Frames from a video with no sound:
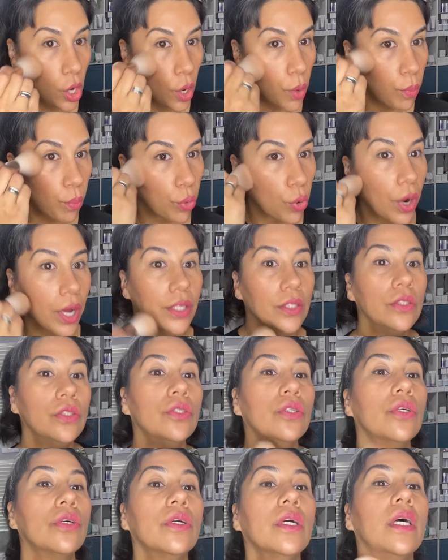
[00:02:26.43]

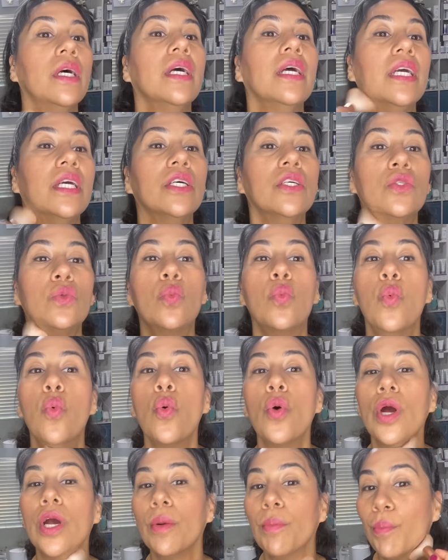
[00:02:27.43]
Bronzer is
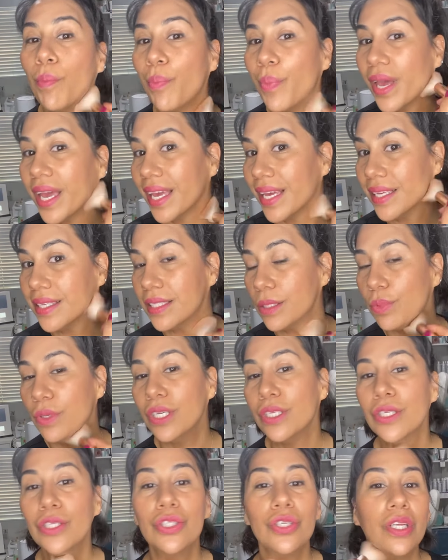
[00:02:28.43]
warm based because
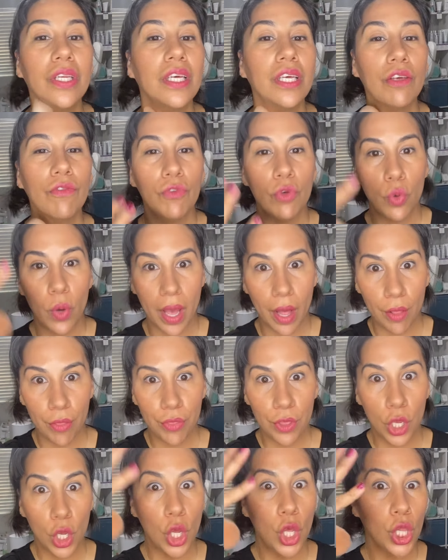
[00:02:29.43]
it's gonna give you healthy
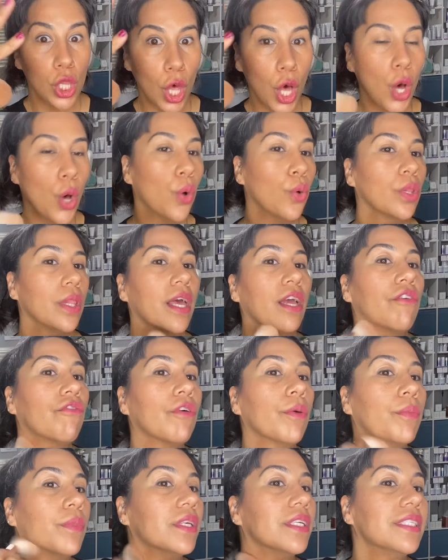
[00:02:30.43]
glow, like
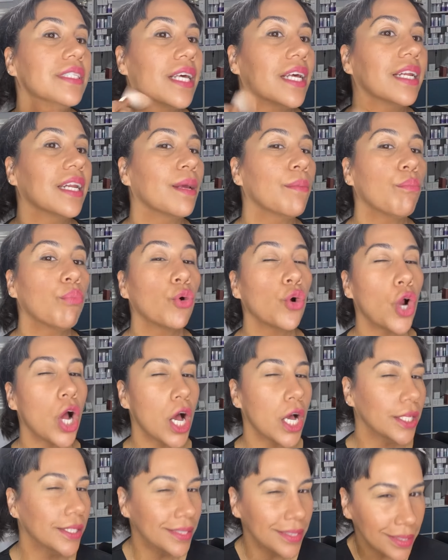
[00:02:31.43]
from the sun, a
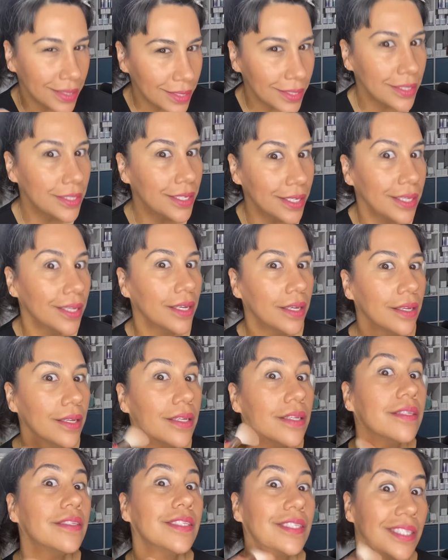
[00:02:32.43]
bronzed,
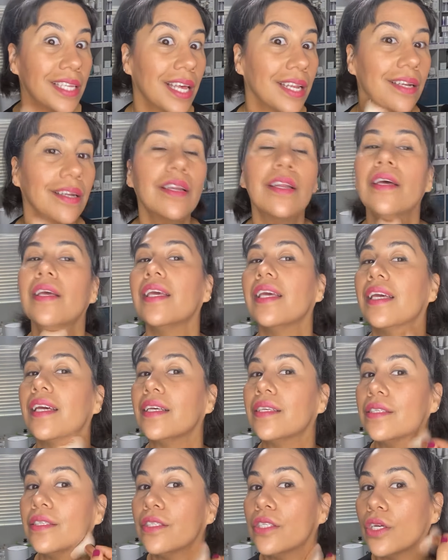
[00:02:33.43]

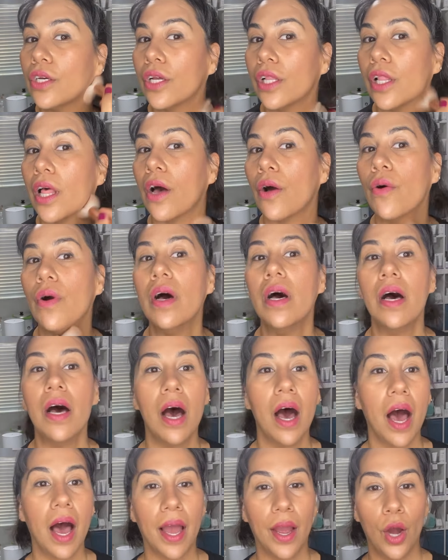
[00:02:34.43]
sun-kissed glow.
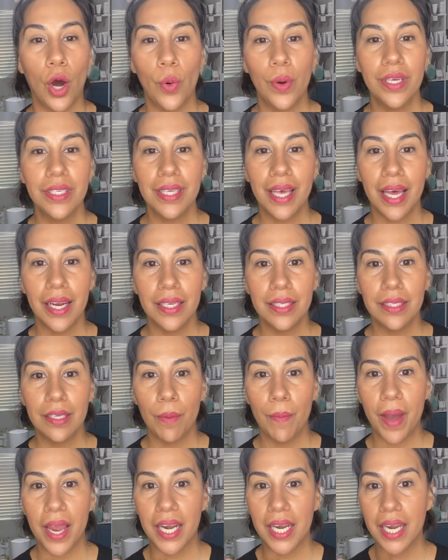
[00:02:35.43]
I always add it to
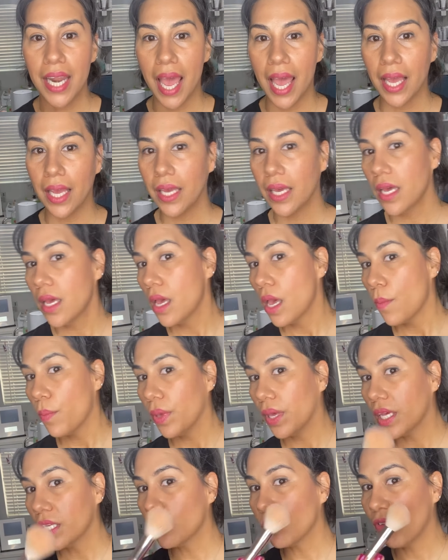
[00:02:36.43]
my neck
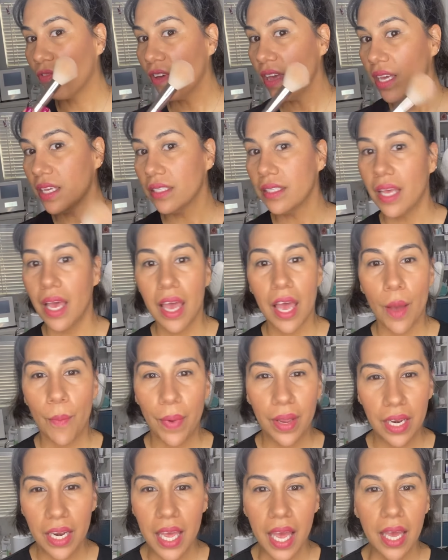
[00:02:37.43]
because my face and my
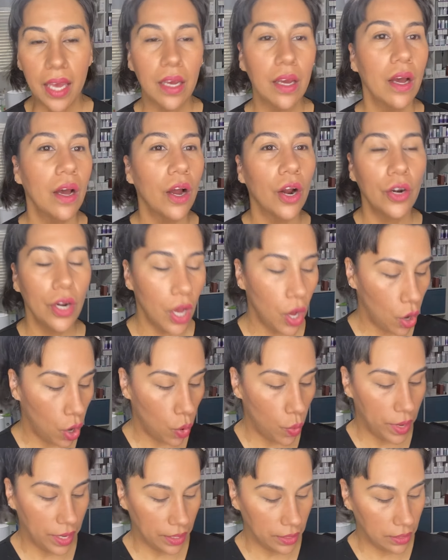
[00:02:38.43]
neck are not
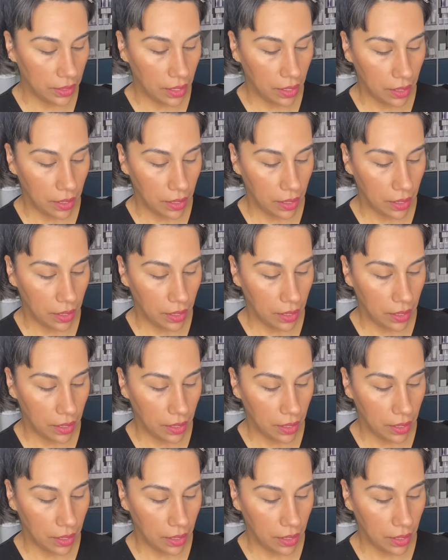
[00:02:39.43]
always,